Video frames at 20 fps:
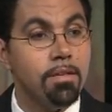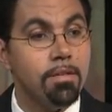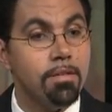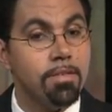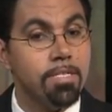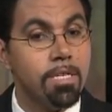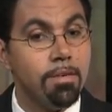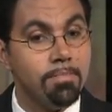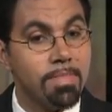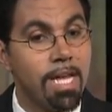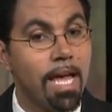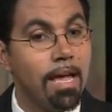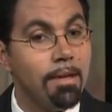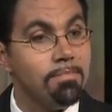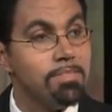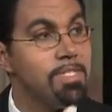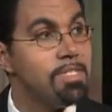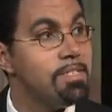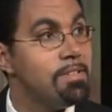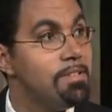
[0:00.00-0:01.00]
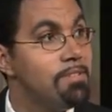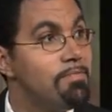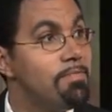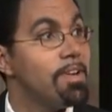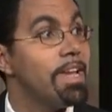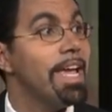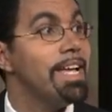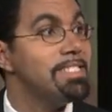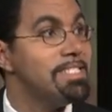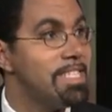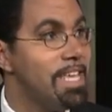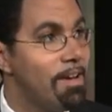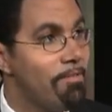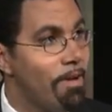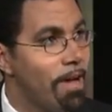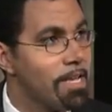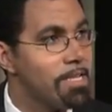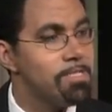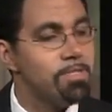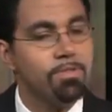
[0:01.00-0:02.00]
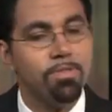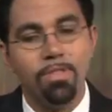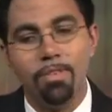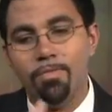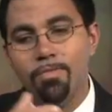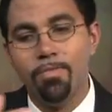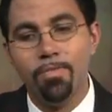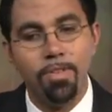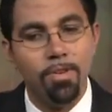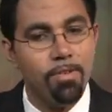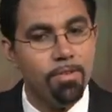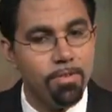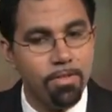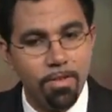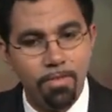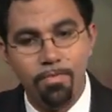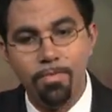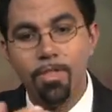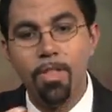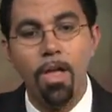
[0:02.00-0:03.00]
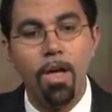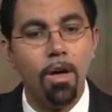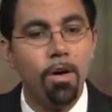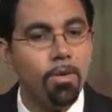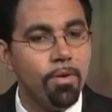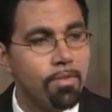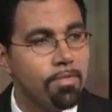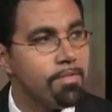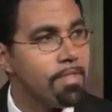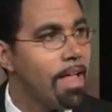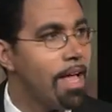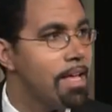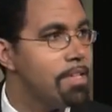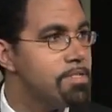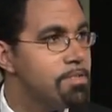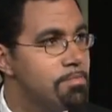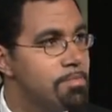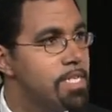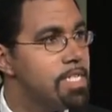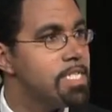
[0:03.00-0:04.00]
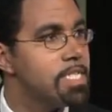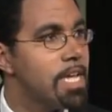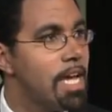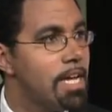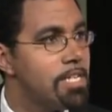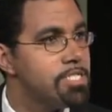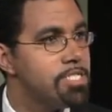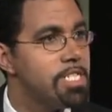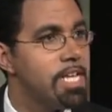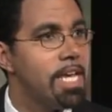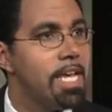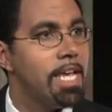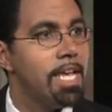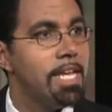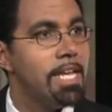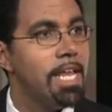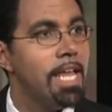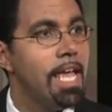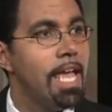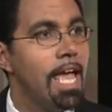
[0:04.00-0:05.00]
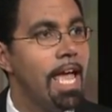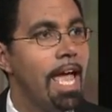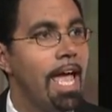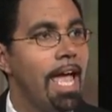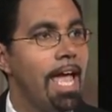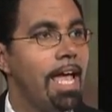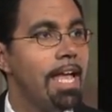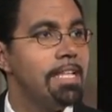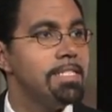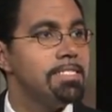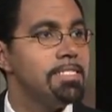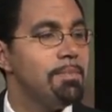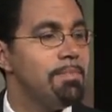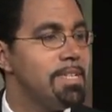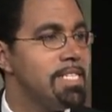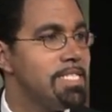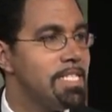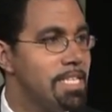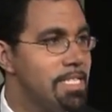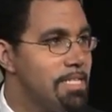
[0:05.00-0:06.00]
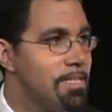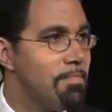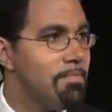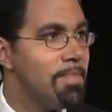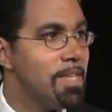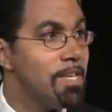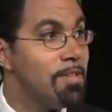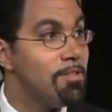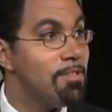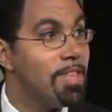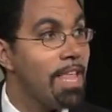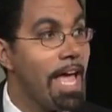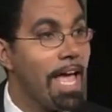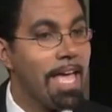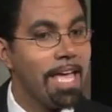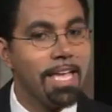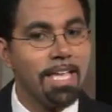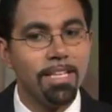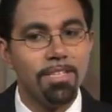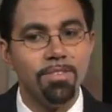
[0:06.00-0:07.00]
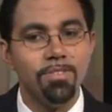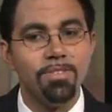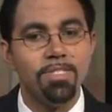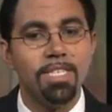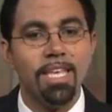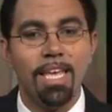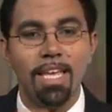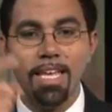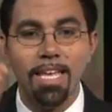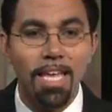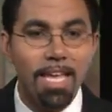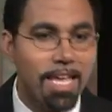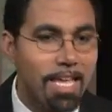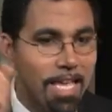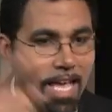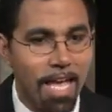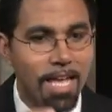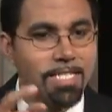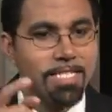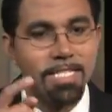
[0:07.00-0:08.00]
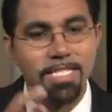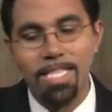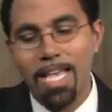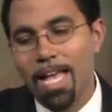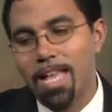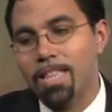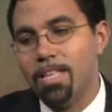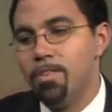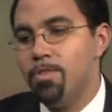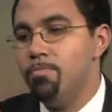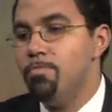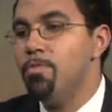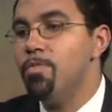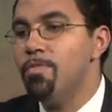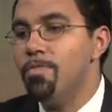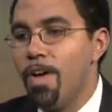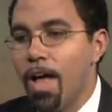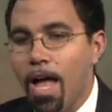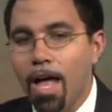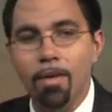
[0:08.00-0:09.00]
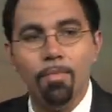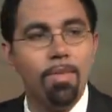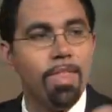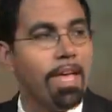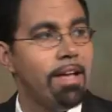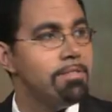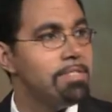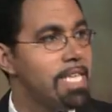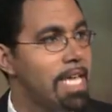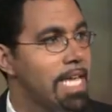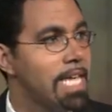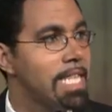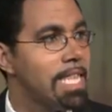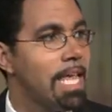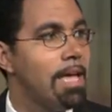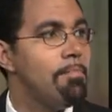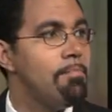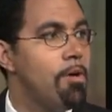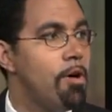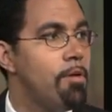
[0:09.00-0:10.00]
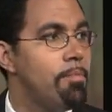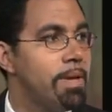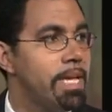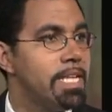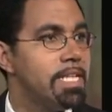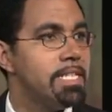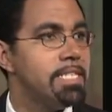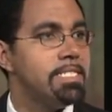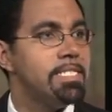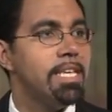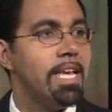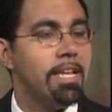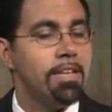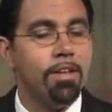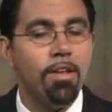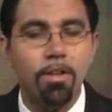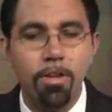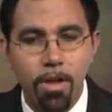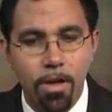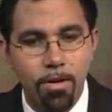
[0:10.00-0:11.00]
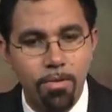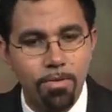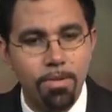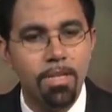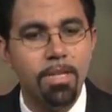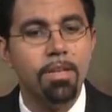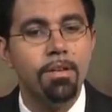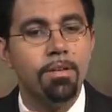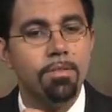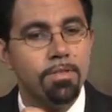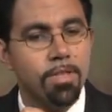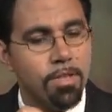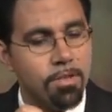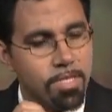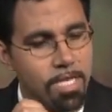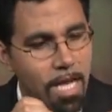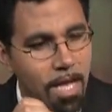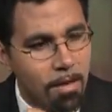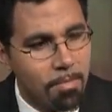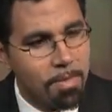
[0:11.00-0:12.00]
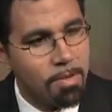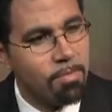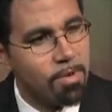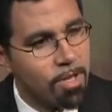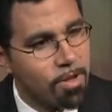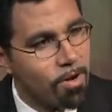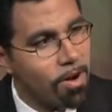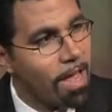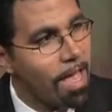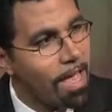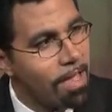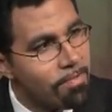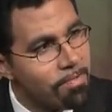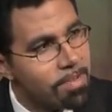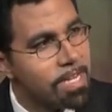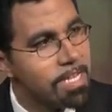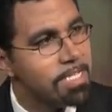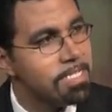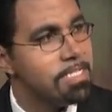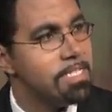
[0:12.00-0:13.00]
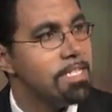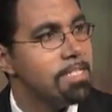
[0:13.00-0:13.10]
sometimes forgets that, right? Because you're in the flow of classroom discussion, and somebody says something you like, and you say, yes, exactly, and you move on without taking that moment to say, no, you know, tell me what your evidence